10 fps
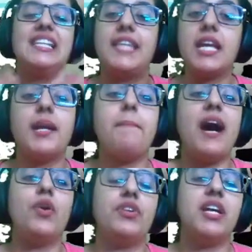think
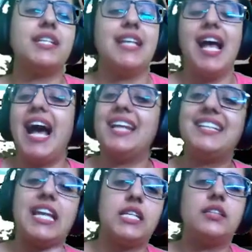about it, and
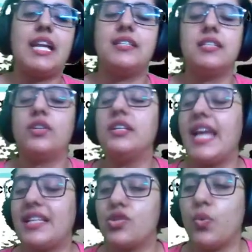get in
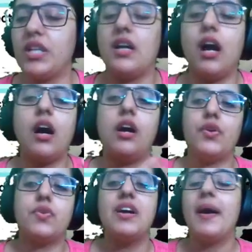connect with
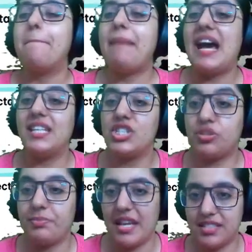our
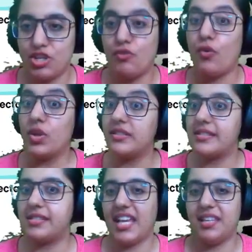management for the
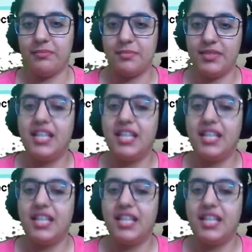same.